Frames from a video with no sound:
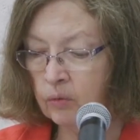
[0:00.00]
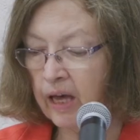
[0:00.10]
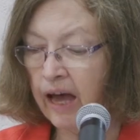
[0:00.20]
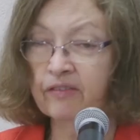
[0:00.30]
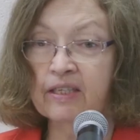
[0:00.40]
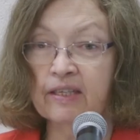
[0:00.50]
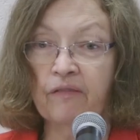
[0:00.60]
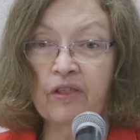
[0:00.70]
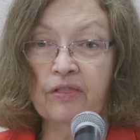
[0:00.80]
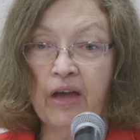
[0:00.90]
you have
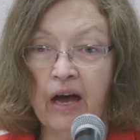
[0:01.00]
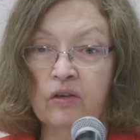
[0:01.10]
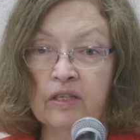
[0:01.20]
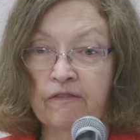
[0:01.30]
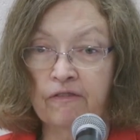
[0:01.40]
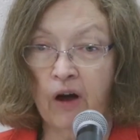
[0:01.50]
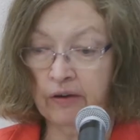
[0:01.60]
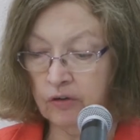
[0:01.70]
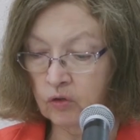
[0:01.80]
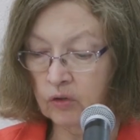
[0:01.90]

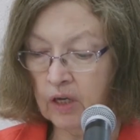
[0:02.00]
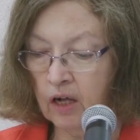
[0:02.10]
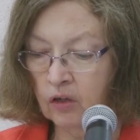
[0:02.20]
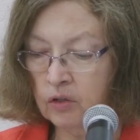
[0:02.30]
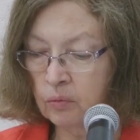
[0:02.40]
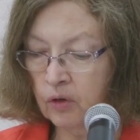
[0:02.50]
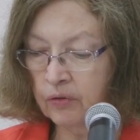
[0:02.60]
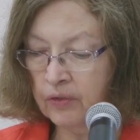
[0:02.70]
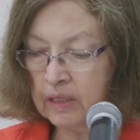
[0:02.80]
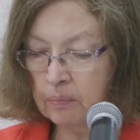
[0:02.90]
$7,500 worth
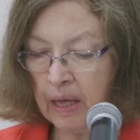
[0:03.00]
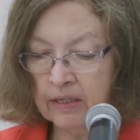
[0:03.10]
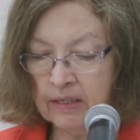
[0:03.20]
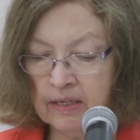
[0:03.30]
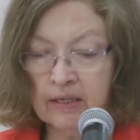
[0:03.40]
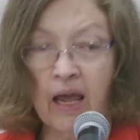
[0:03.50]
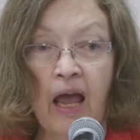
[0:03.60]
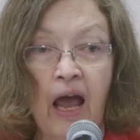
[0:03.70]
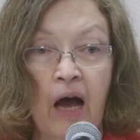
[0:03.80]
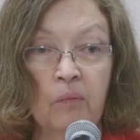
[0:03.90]
of expenses.
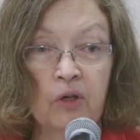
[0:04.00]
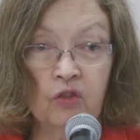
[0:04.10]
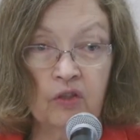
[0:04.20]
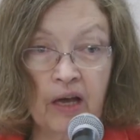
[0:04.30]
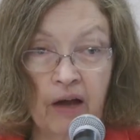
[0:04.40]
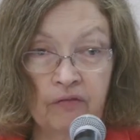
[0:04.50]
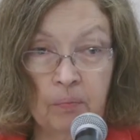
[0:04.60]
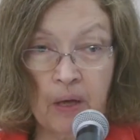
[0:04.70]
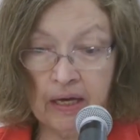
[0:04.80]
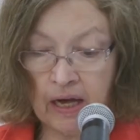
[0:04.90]
How much do you have to
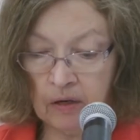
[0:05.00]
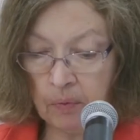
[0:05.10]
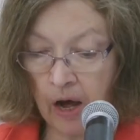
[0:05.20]
pay out of